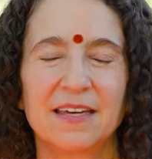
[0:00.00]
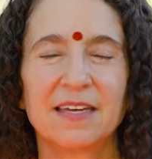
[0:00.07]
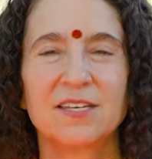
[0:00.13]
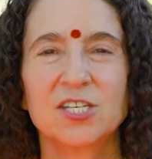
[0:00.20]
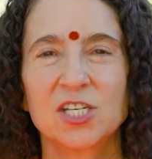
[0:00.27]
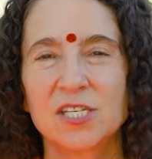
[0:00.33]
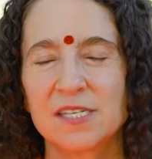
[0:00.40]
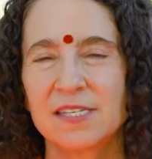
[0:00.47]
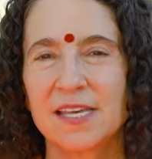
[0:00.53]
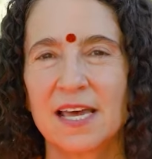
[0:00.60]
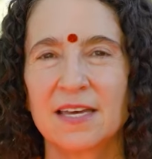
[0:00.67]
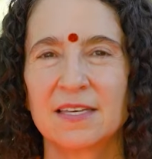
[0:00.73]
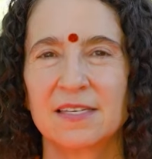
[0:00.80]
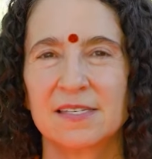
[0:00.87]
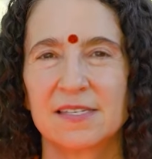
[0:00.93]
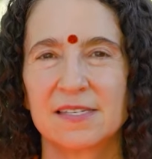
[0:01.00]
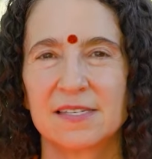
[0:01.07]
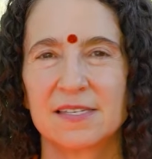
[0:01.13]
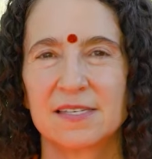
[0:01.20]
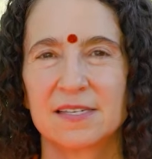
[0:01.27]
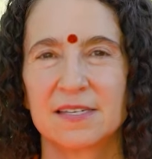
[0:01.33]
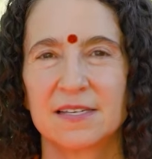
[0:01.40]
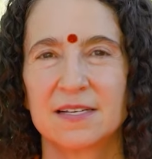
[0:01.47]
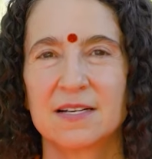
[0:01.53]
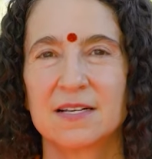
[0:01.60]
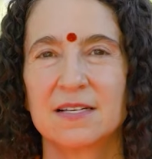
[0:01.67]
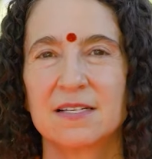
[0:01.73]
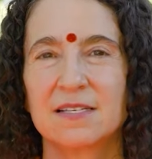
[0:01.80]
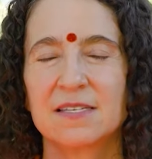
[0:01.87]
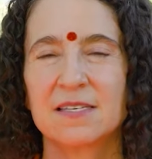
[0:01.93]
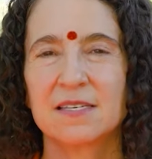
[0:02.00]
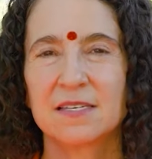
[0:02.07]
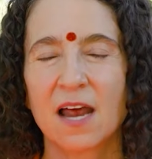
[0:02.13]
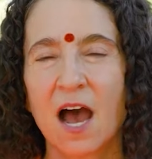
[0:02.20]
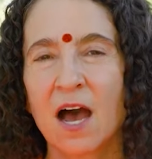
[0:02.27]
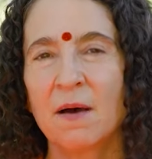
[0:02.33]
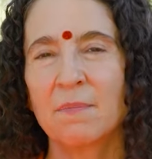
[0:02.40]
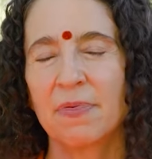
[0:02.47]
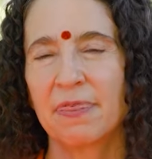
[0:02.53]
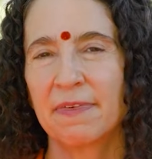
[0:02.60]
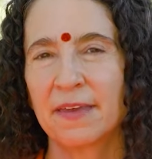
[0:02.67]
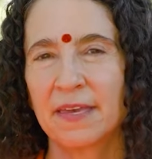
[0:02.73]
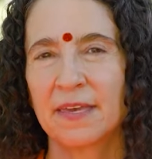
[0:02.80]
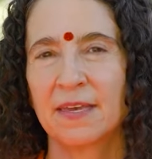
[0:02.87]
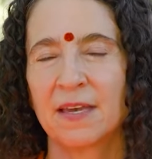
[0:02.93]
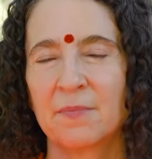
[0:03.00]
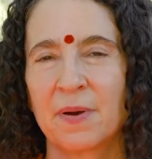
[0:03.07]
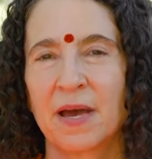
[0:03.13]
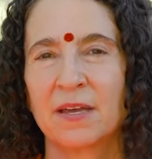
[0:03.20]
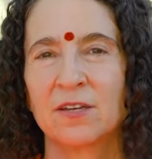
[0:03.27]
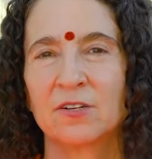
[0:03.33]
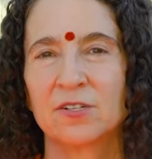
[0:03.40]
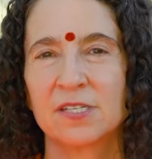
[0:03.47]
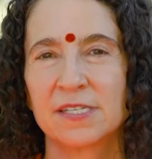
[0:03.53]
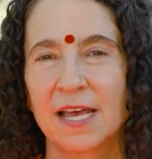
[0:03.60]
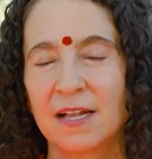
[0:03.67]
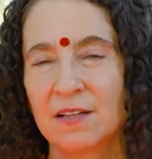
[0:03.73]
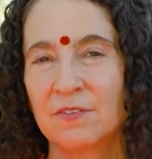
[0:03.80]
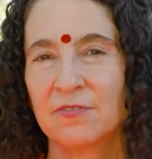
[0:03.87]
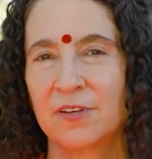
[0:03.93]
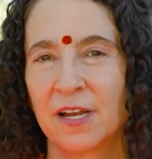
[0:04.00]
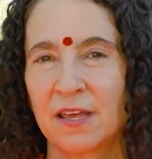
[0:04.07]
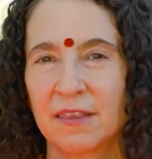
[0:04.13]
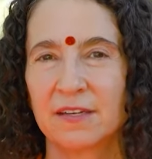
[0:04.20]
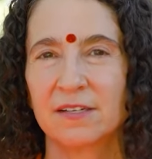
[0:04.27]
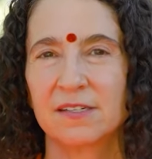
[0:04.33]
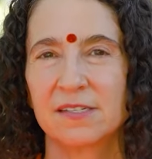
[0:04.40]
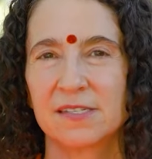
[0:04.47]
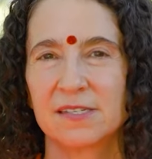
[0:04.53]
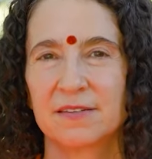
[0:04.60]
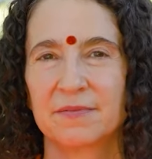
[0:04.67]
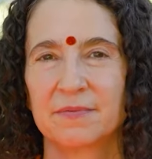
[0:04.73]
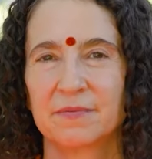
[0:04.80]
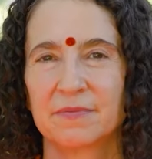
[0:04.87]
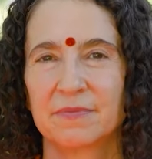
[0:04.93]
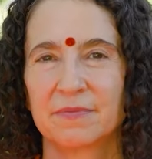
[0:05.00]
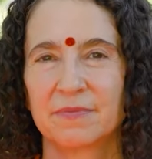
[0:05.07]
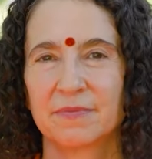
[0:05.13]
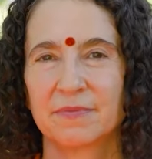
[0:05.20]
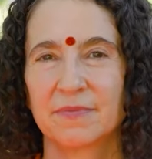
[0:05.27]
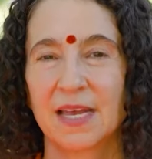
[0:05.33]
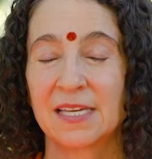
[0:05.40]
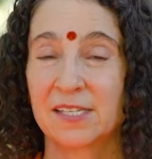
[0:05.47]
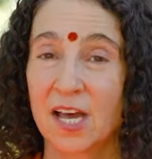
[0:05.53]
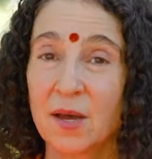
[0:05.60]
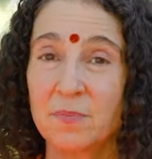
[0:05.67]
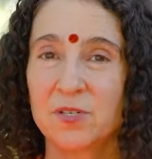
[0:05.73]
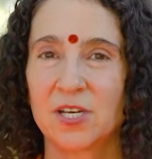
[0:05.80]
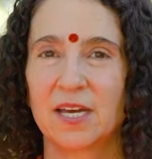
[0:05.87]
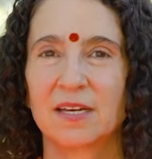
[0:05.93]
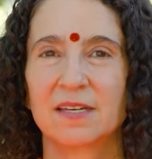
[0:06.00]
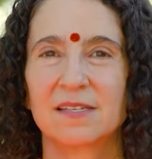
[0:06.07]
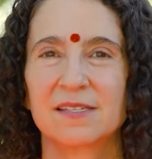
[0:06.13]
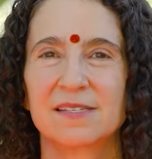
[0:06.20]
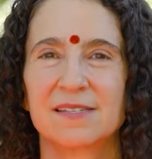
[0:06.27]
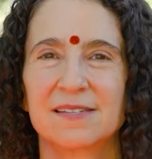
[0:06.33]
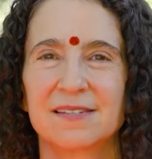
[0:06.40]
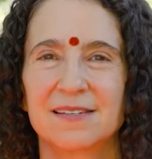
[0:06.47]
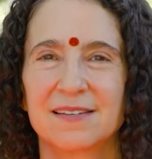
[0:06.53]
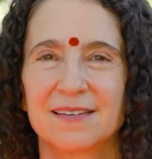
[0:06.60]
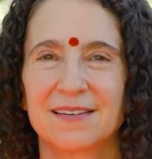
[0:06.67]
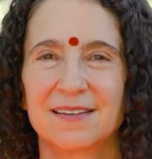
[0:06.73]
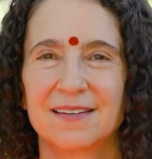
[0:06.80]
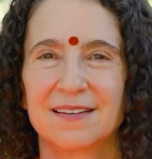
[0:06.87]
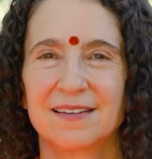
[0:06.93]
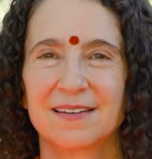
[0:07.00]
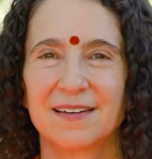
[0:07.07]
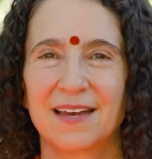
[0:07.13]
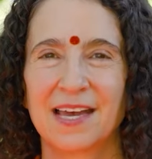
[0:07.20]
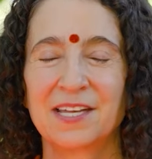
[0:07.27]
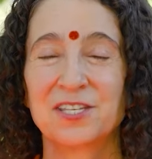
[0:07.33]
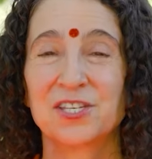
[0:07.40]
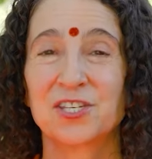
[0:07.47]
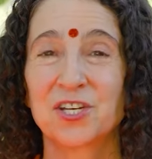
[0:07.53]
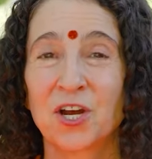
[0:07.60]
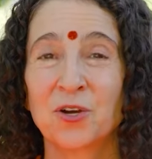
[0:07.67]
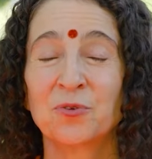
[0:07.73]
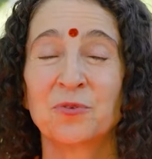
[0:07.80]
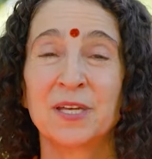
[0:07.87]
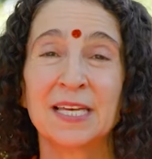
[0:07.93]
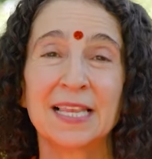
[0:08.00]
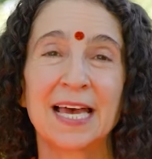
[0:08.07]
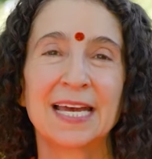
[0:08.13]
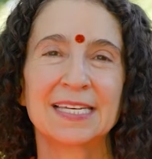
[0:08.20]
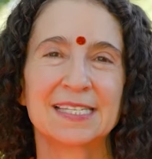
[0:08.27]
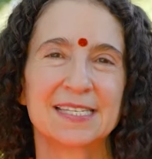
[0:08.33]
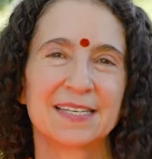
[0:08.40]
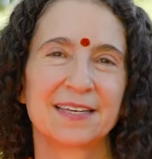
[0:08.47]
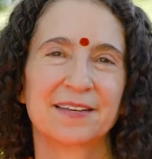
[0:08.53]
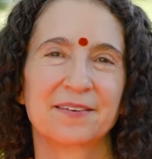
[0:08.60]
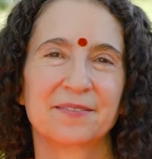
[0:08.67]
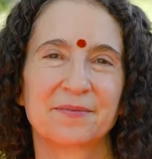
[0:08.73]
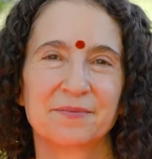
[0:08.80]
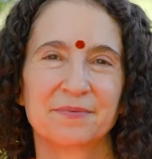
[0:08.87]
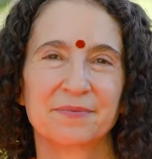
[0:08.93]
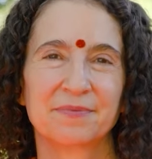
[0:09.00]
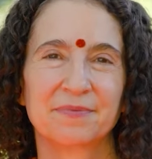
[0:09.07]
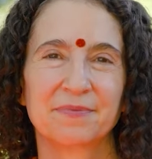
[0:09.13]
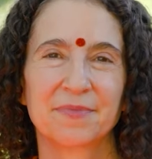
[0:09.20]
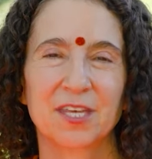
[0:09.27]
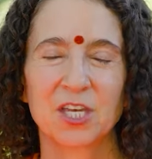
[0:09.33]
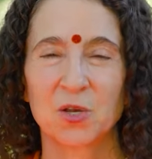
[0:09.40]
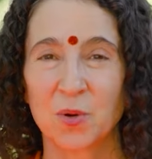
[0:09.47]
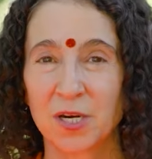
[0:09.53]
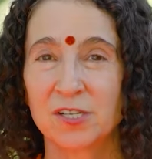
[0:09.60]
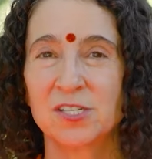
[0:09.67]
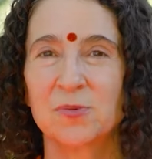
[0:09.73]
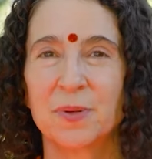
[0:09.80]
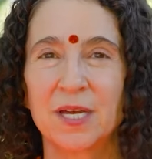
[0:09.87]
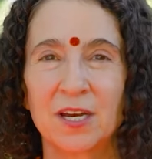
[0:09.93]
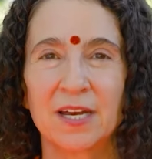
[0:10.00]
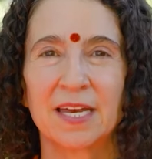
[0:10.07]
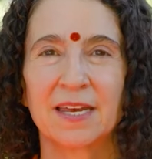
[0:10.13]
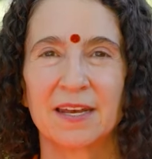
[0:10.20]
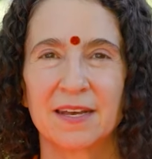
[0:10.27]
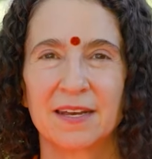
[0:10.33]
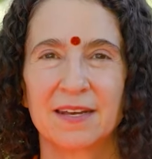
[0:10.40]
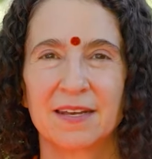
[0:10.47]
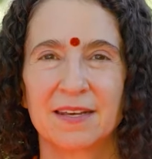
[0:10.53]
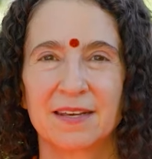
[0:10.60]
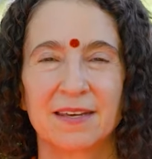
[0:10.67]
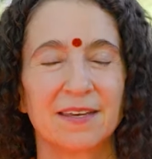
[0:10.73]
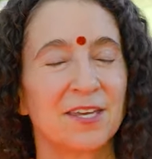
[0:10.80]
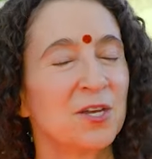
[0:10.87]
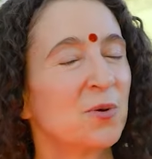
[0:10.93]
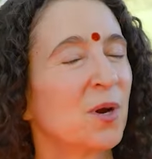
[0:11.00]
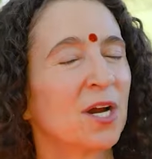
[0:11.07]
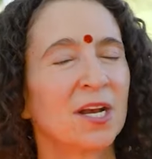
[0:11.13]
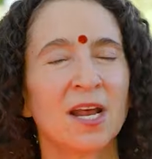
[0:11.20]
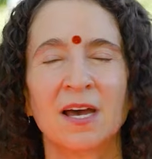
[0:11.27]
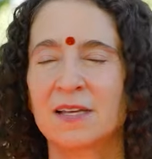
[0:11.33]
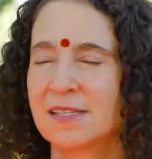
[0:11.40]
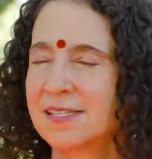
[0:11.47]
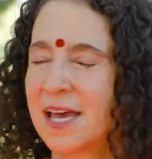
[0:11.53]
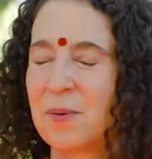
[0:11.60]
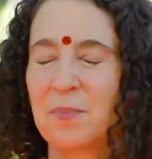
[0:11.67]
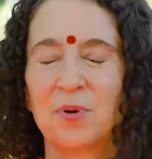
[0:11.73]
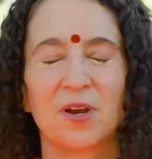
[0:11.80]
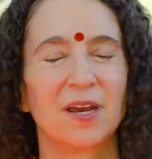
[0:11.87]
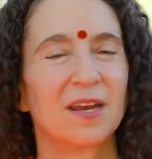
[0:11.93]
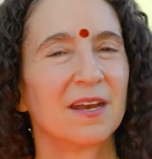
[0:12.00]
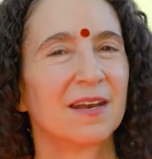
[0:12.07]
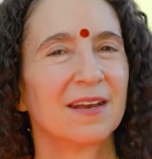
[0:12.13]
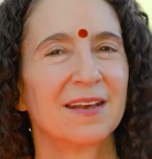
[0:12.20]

It just says, stop thinking about yourself and others as objects and start realizing you are spirit. You are not separate.